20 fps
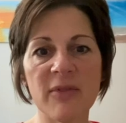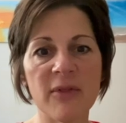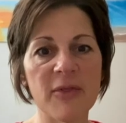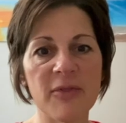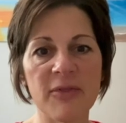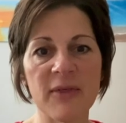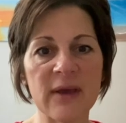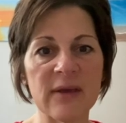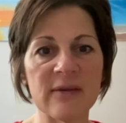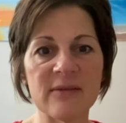the
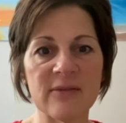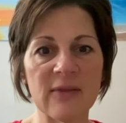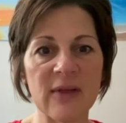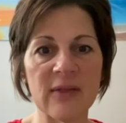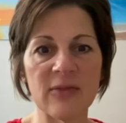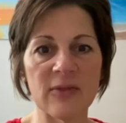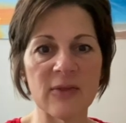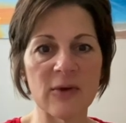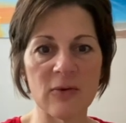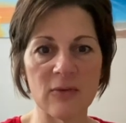things
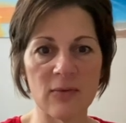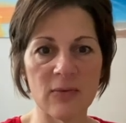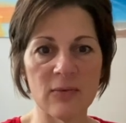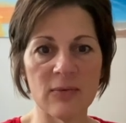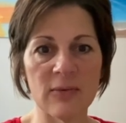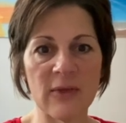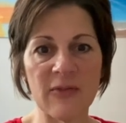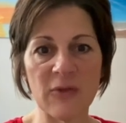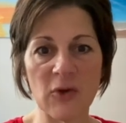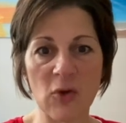that
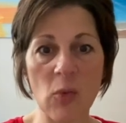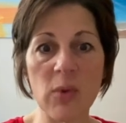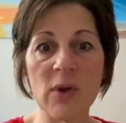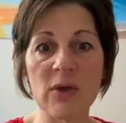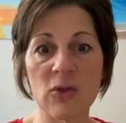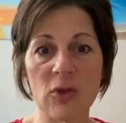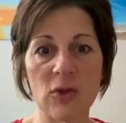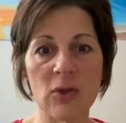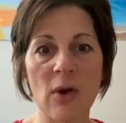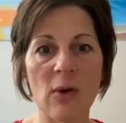the
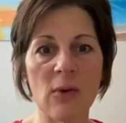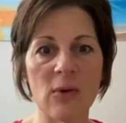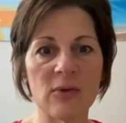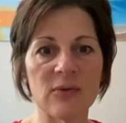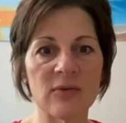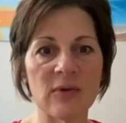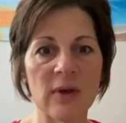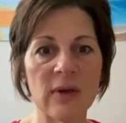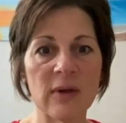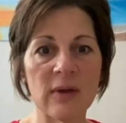quiz
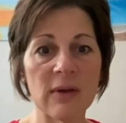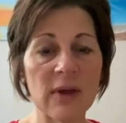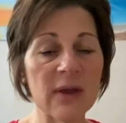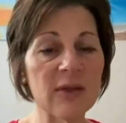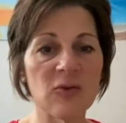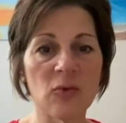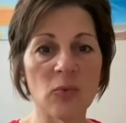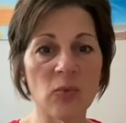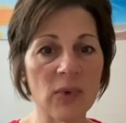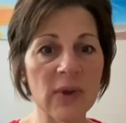shows,
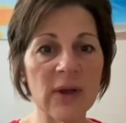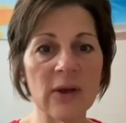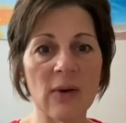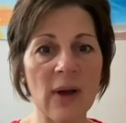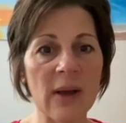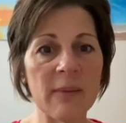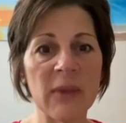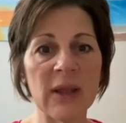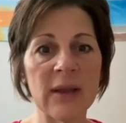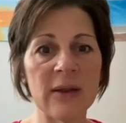it's real.
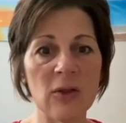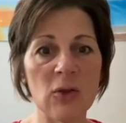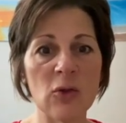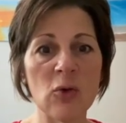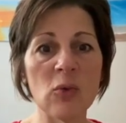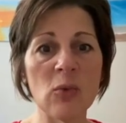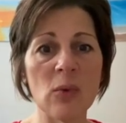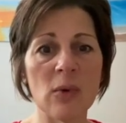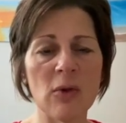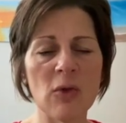I mean,
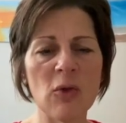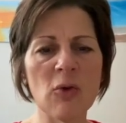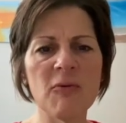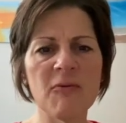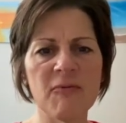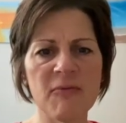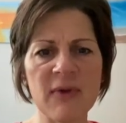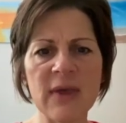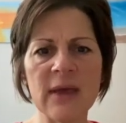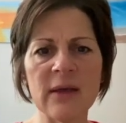you
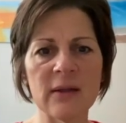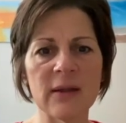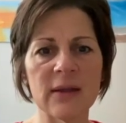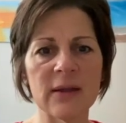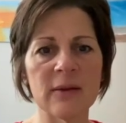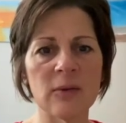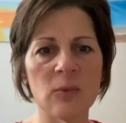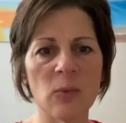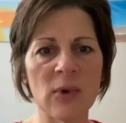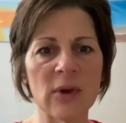feel it
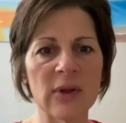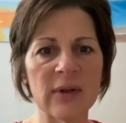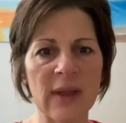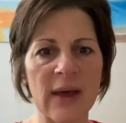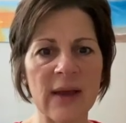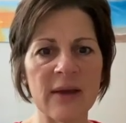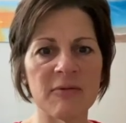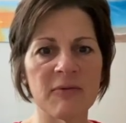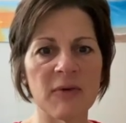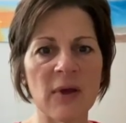in real
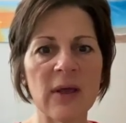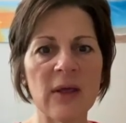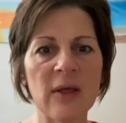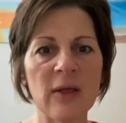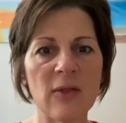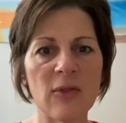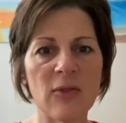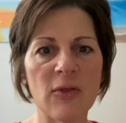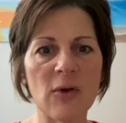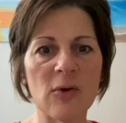life,
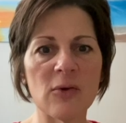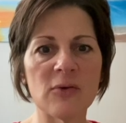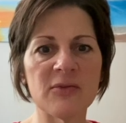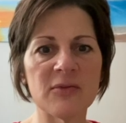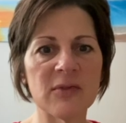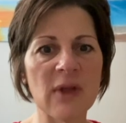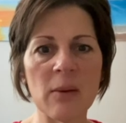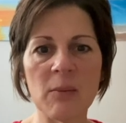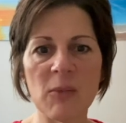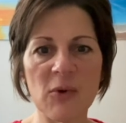those
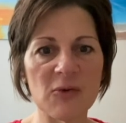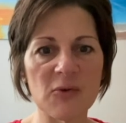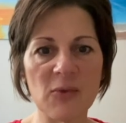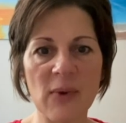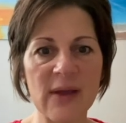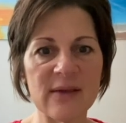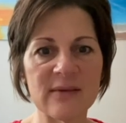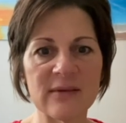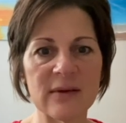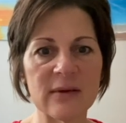numbers
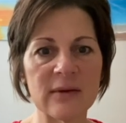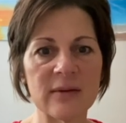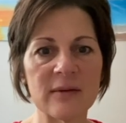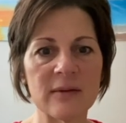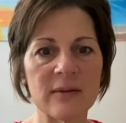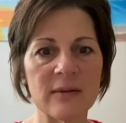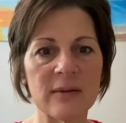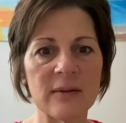raising.